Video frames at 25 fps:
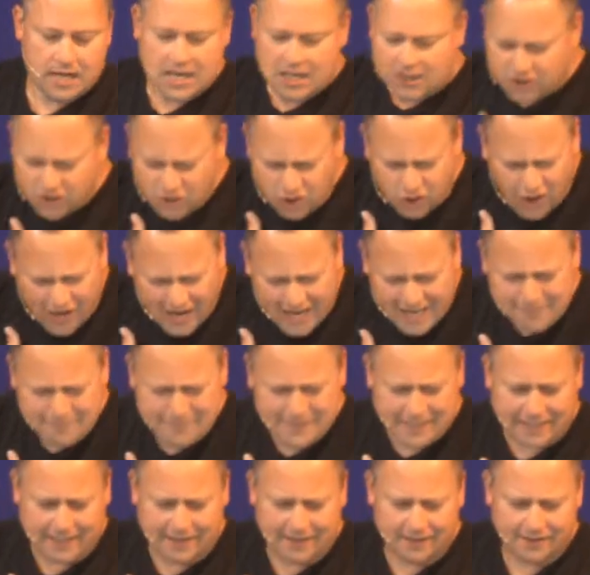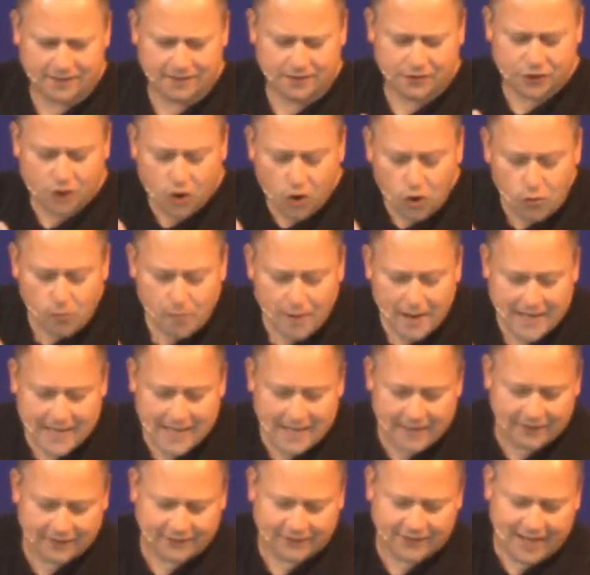Try me, know my
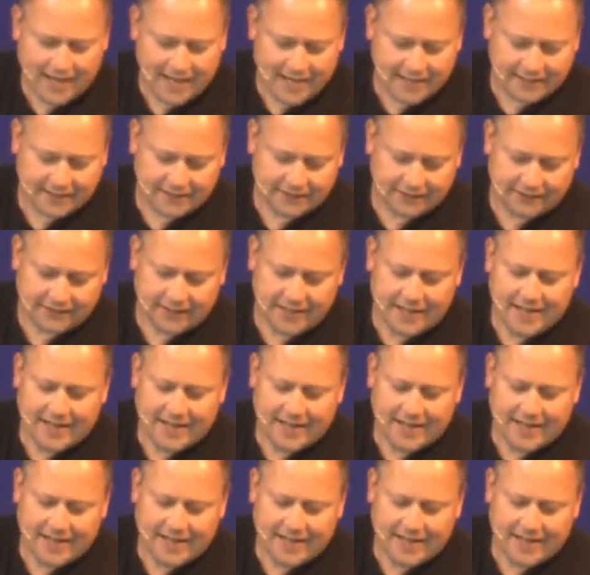anxieties.